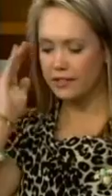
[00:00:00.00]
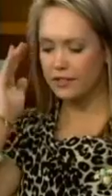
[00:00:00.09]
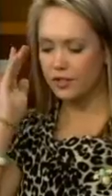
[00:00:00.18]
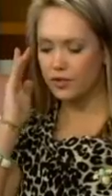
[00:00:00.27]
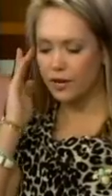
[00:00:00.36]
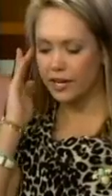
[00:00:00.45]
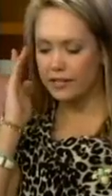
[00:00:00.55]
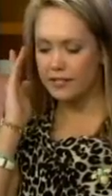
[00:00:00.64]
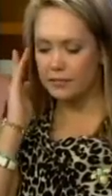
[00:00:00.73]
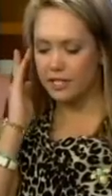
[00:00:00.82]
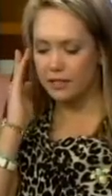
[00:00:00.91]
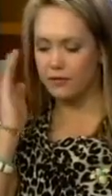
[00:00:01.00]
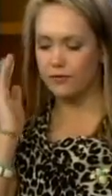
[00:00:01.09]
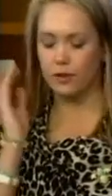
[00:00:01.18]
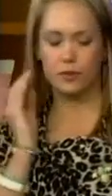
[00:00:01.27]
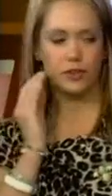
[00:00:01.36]
then is transmitted
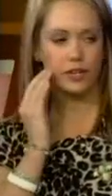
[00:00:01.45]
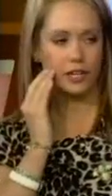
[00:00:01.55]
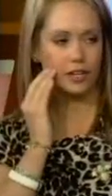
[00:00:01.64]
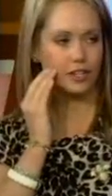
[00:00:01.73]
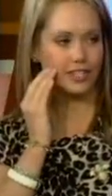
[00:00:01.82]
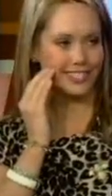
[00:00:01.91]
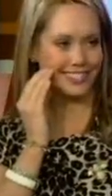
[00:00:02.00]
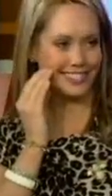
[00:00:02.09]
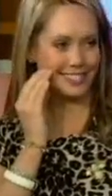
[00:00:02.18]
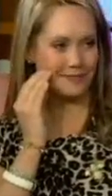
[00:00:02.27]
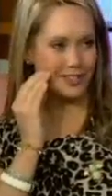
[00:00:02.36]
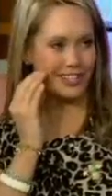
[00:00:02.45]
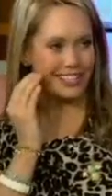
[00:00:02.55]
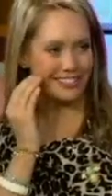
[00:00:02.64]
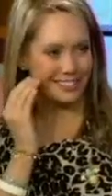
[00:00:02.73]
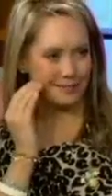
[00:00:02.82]
from her ear to
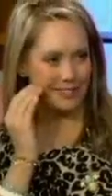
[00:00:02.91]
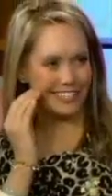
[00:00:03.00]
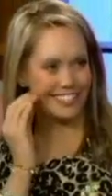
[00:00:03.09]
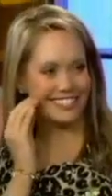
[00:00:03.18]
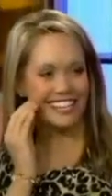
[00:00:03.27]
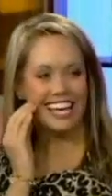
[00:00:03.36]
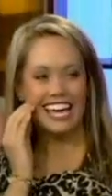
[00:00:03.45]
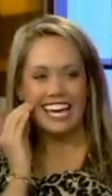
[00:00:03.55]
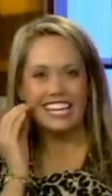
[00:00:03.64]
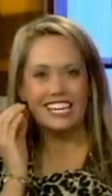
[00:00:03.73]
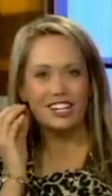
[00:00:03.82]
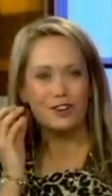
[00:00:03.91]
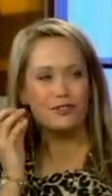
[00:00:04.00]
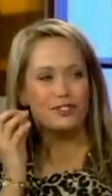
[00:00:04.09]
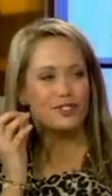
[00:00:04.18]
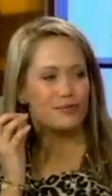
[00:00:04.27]
stimulate this piece, and it
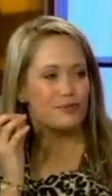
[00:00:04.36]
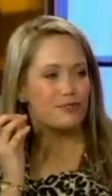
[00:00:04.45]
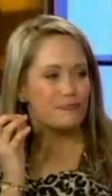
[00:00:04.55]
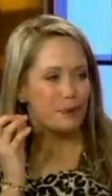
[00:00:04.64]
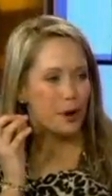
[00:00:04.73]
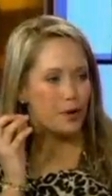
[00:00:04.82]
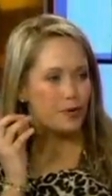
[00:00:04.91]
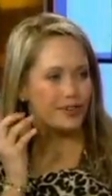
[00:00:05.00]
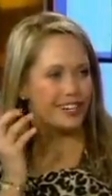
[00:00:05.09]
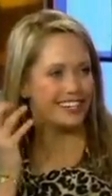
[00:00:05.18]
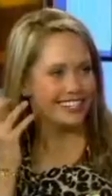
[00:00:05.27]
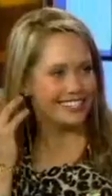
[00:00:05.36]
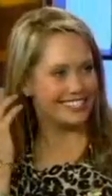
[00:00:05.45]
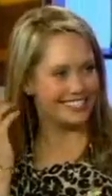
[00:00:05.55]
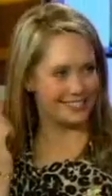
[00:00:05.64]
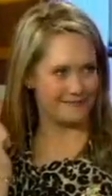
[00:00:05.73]
goes through the bone
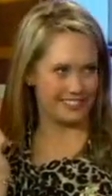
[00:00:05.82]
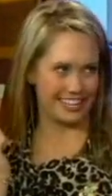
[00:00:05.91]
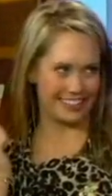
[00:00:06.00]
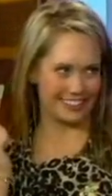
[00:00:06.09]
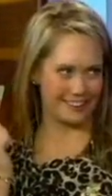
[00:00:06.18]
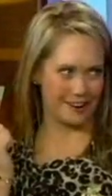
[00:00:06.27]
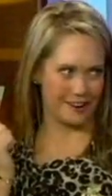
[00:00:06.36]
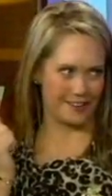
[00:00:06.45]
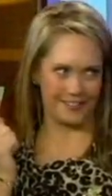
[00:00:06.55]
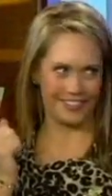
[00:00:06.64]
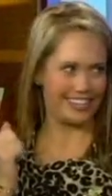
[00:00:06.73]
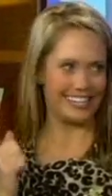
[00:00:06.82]
to stimulate the nerve.